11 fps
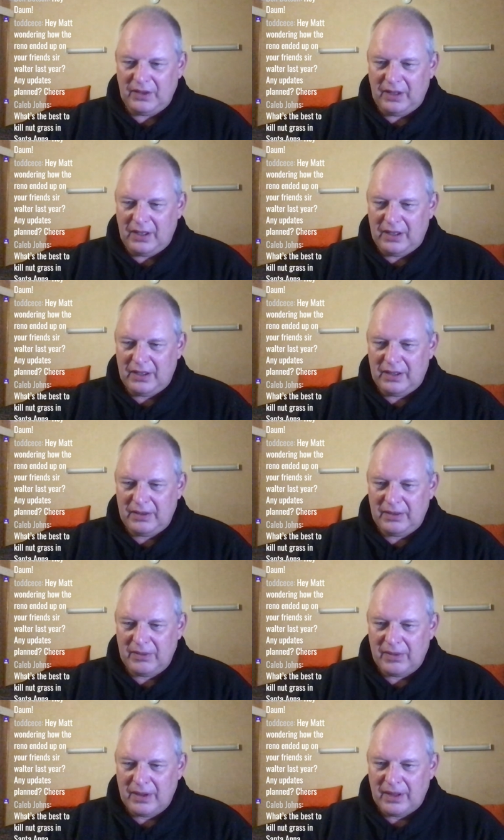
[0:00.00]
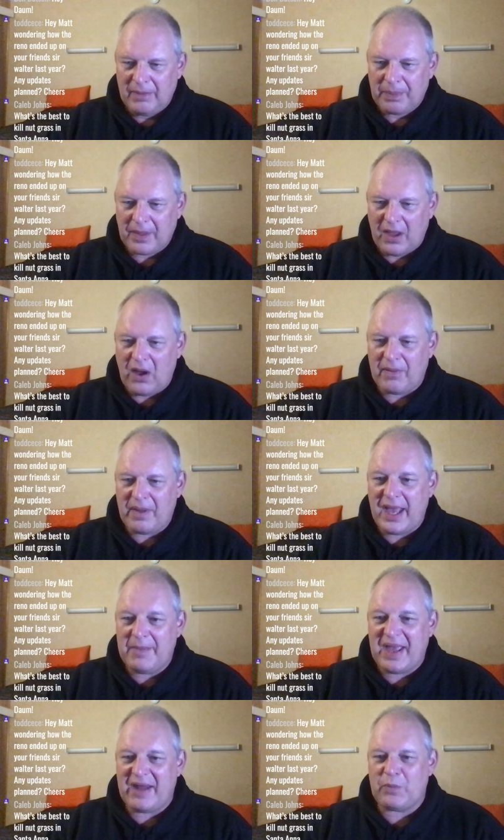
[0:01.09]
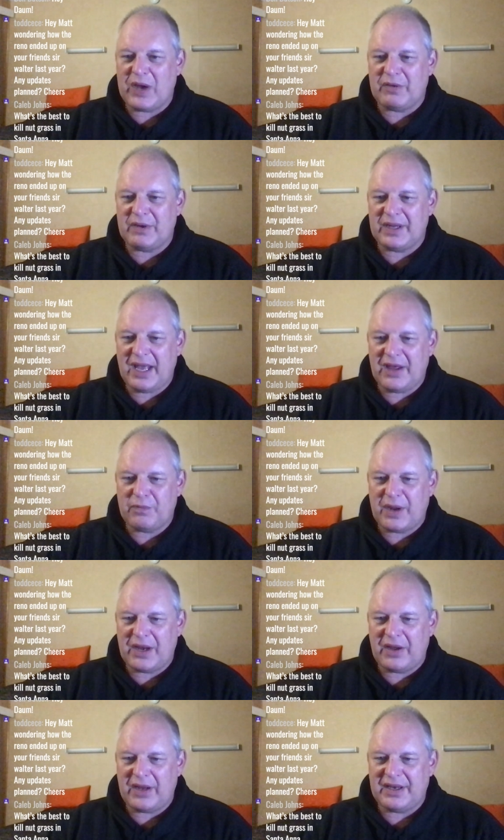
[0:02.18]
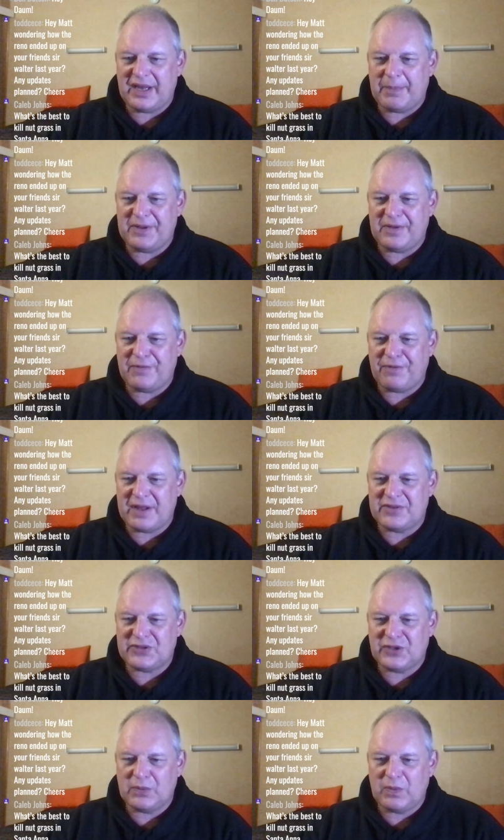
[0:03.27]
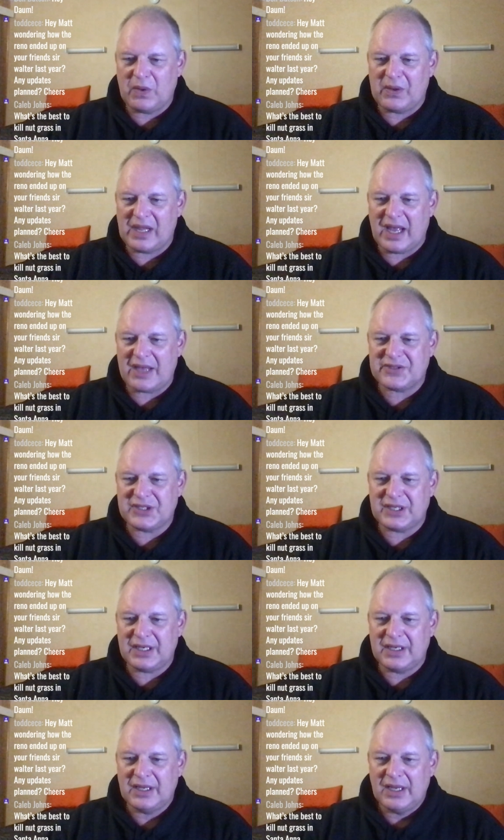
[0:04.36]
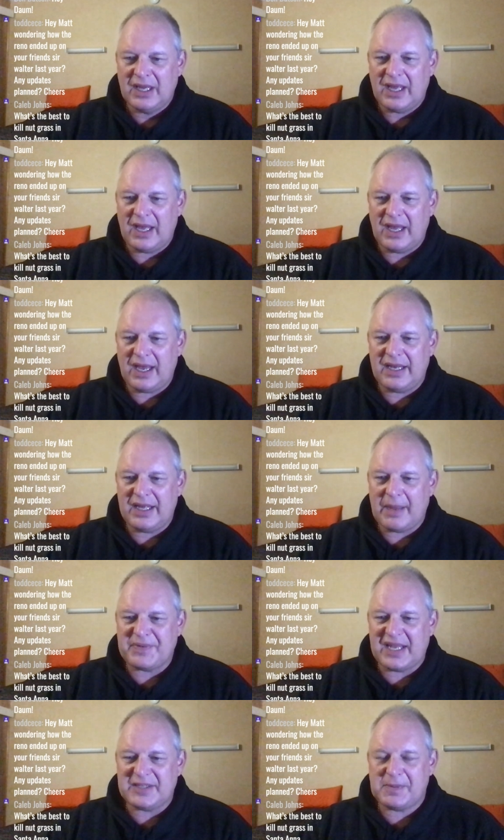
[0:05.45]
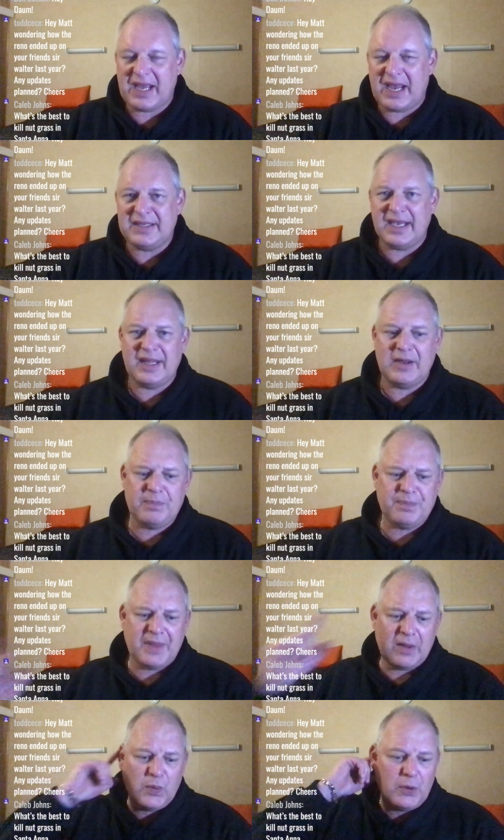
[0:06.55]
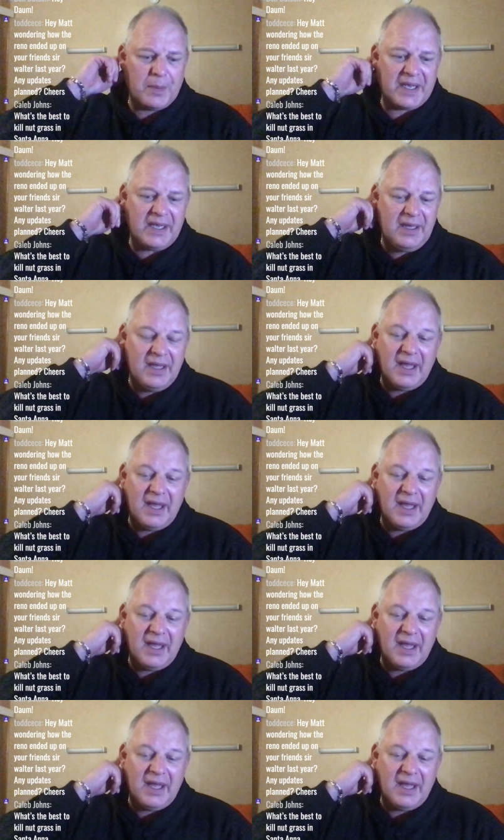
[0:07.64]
Oh, hey Matt, wondering how the Renault ended up at your friend's Sir Walter last year. Any updates planned? Yeah, there will be.